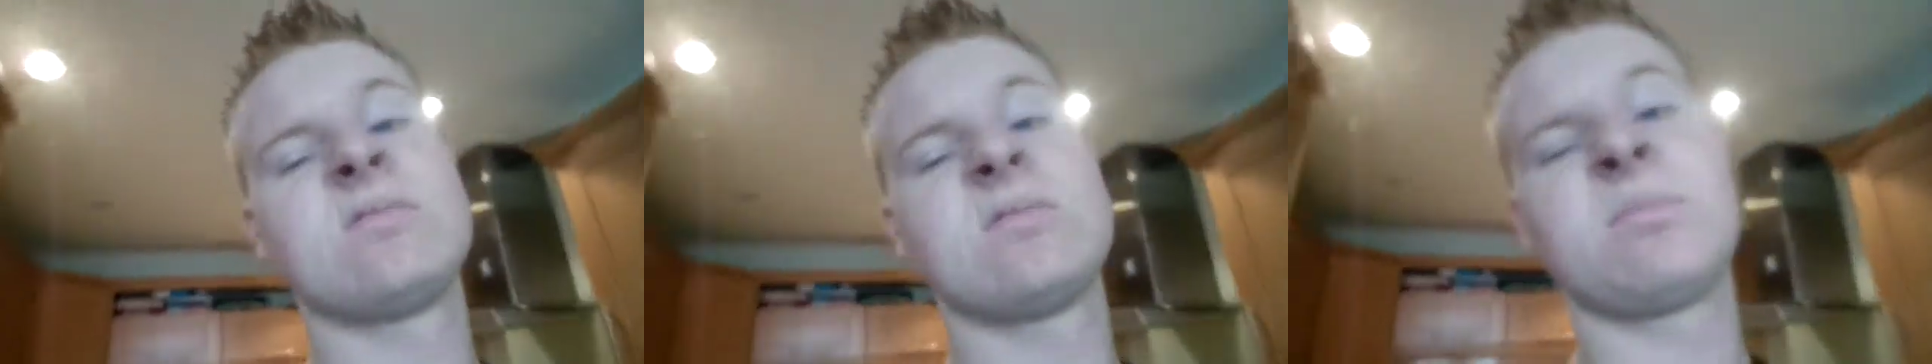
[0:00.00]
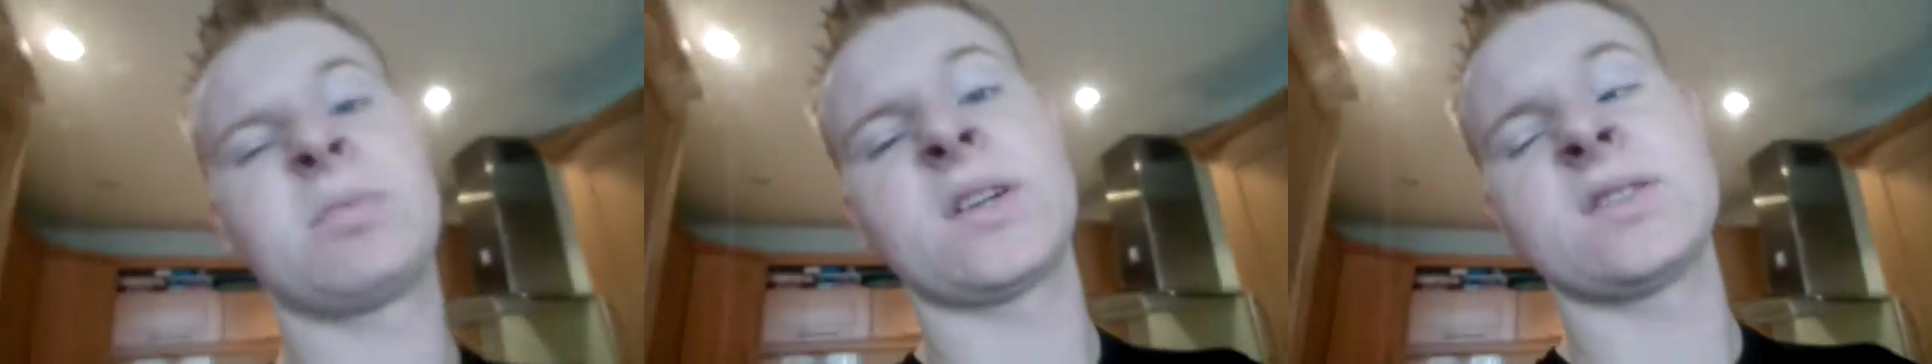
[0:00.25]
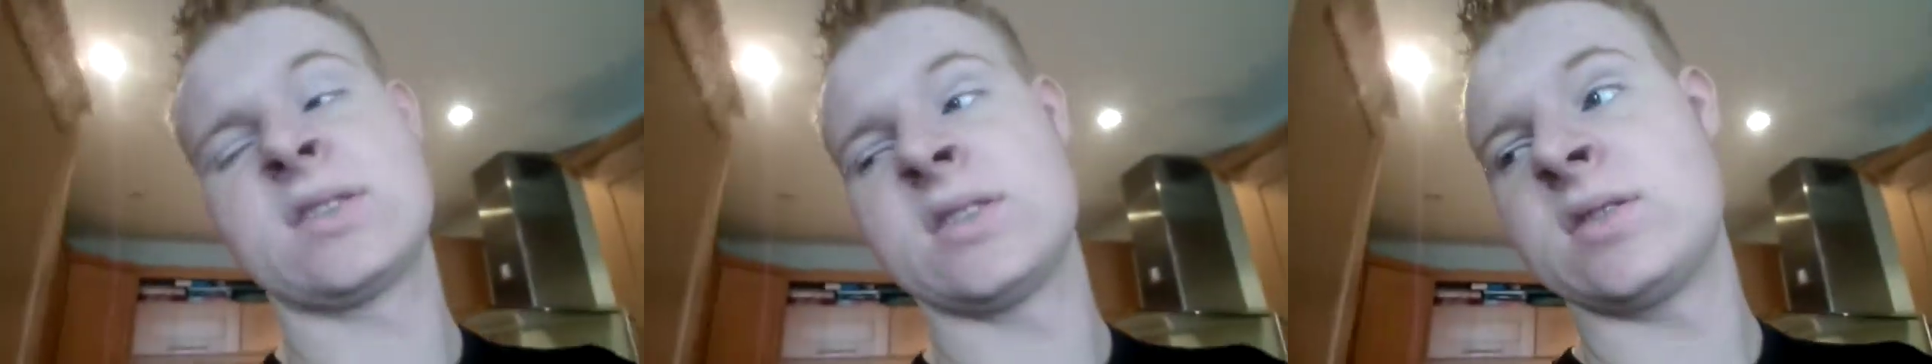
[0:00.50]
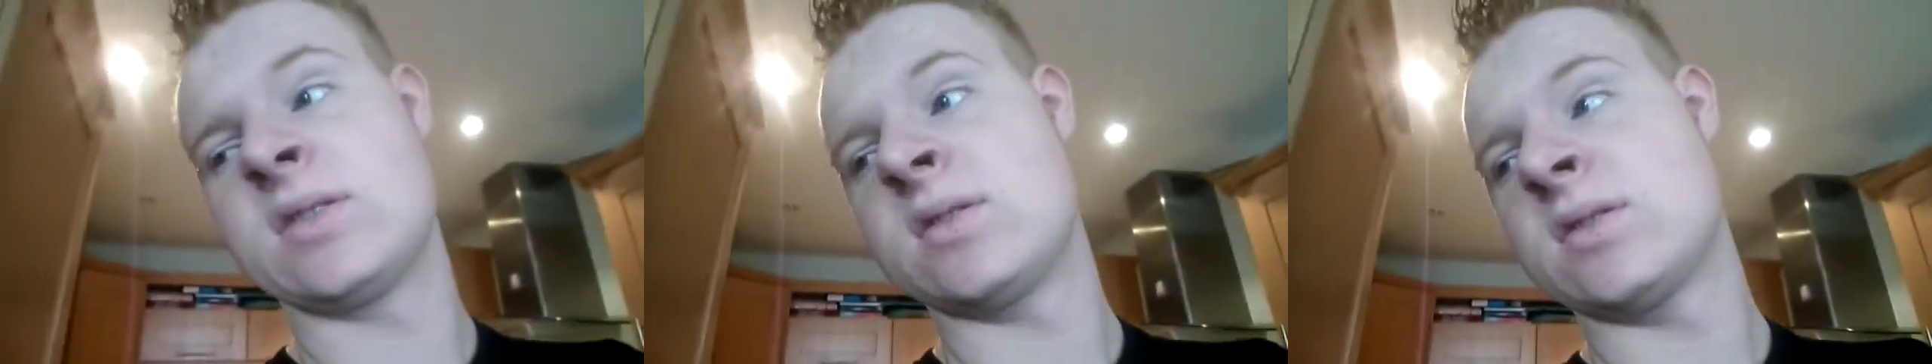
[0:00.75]

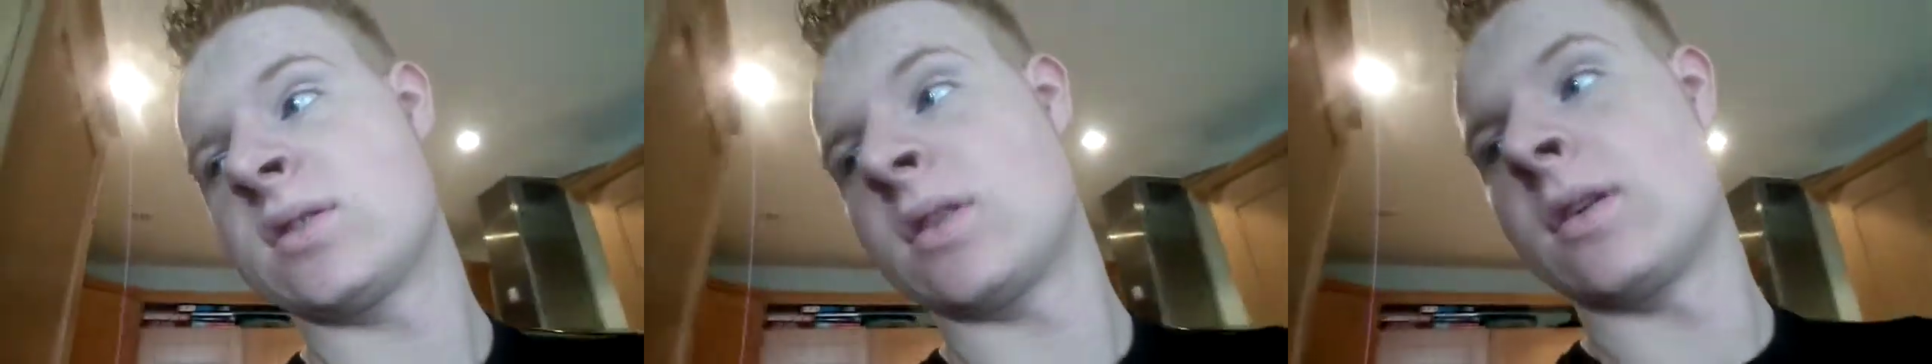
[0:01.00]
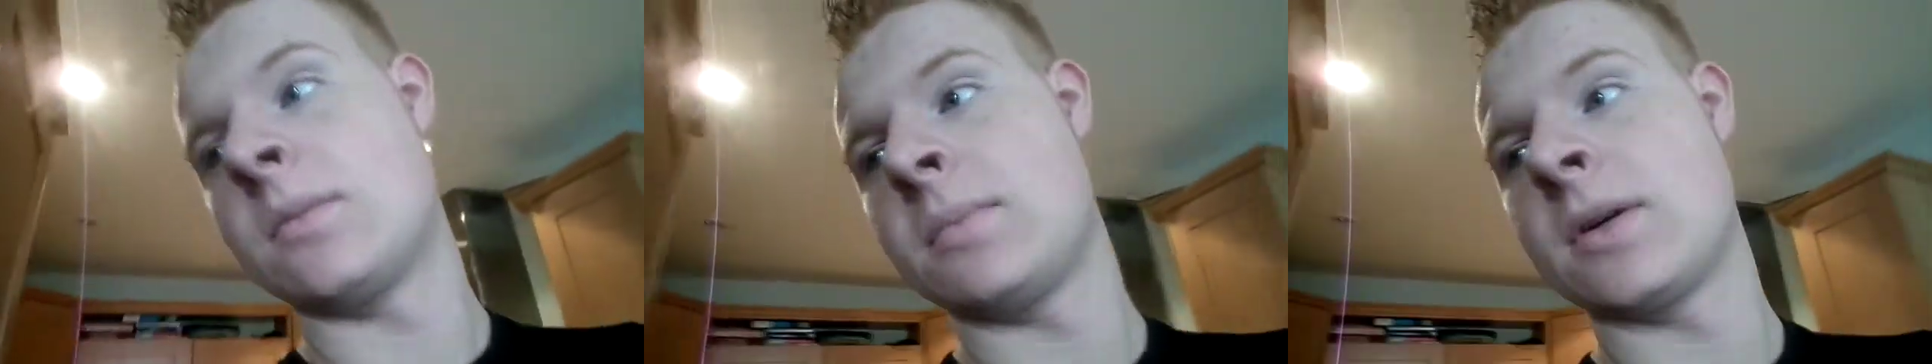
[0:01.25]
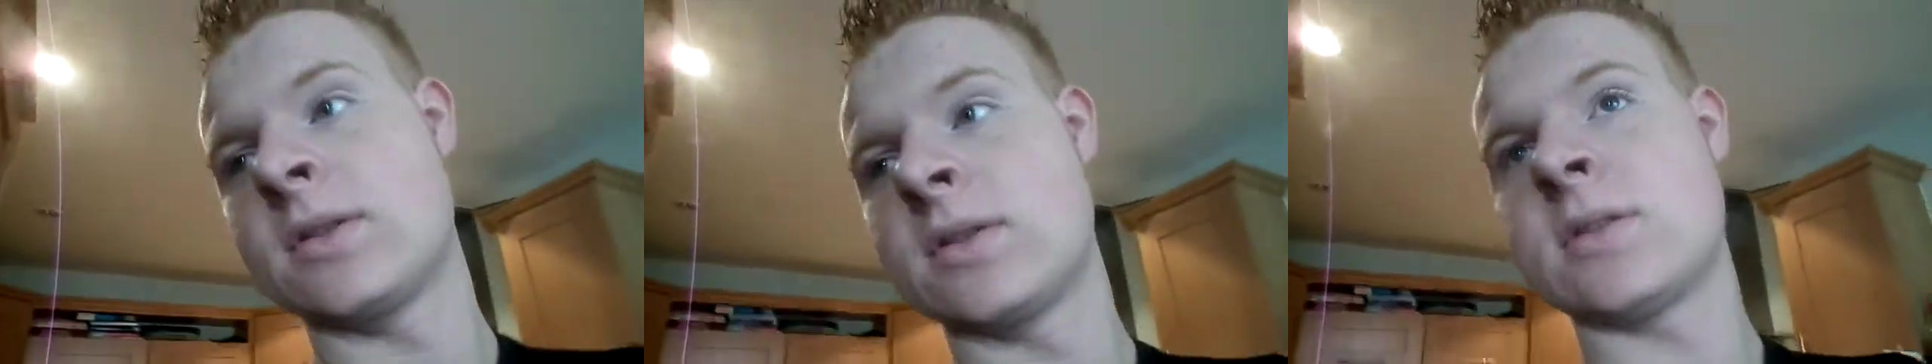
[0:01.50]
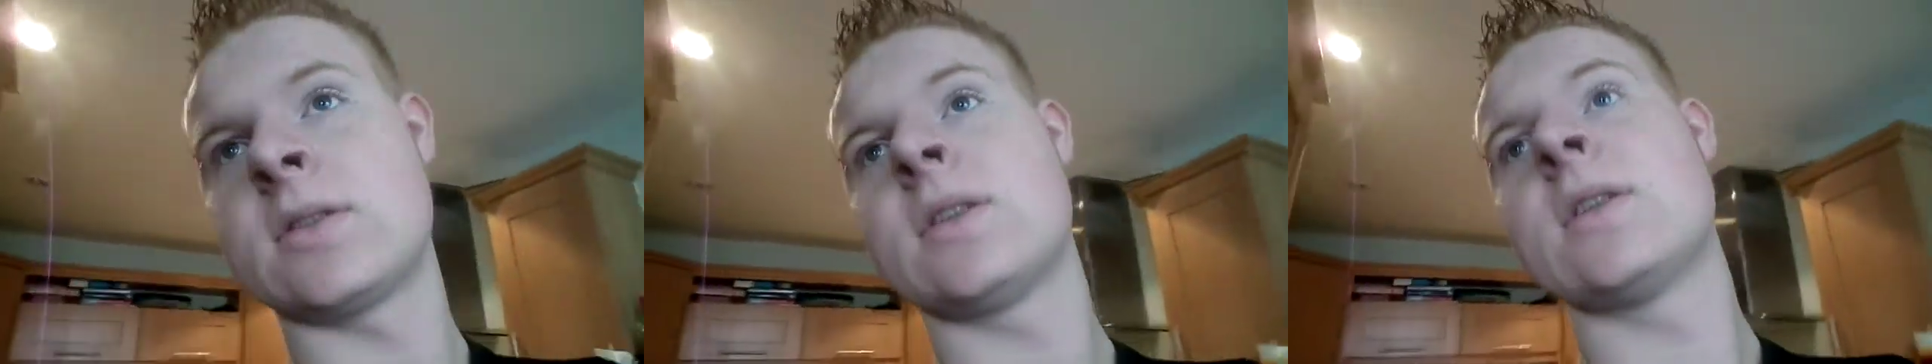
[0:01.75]
Buses, don't have buses.